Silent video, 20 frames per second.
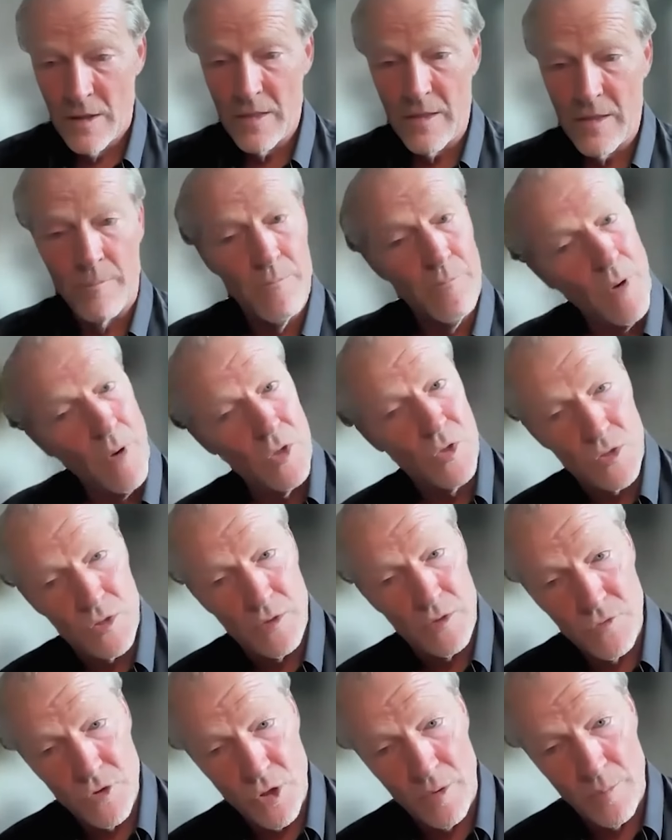the most
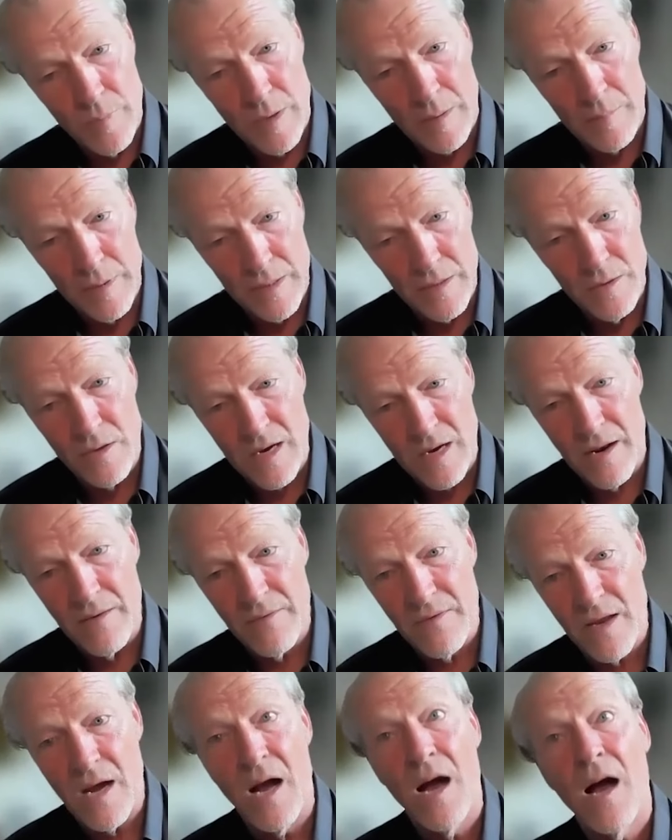of Joe Public look at
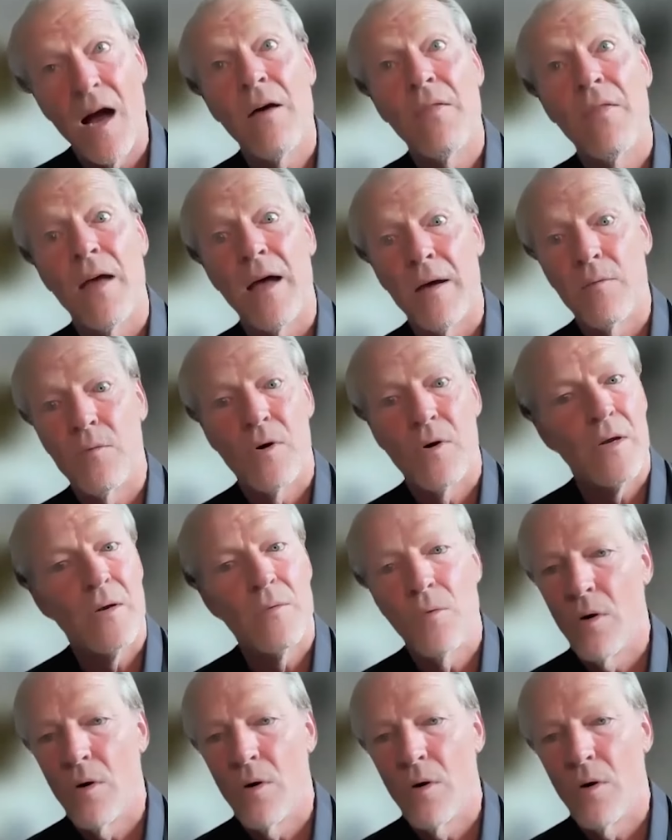and think, ah, there, what,